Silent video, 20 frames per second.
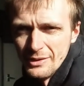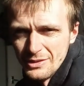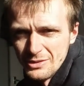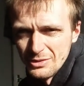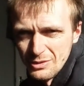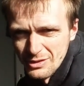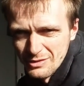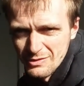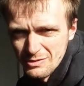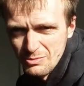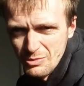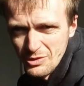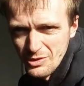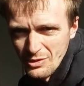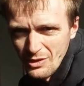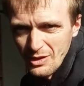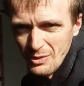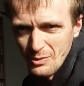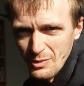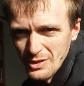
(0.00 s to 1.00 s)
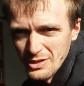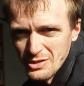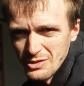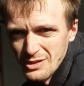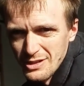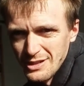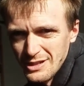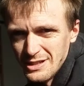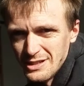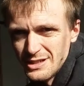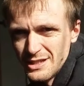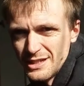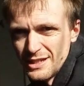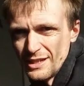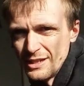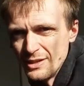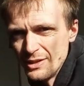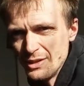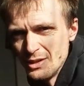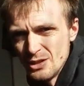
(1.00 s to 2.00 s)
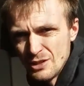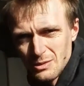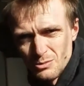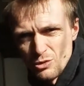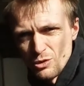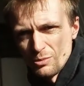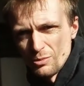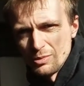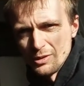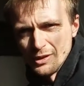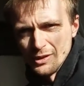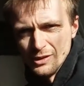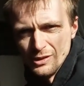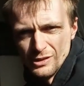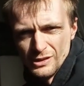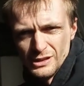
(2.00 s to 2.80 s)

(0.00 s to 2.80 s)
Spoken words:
so I have to put you that way so you can see properly.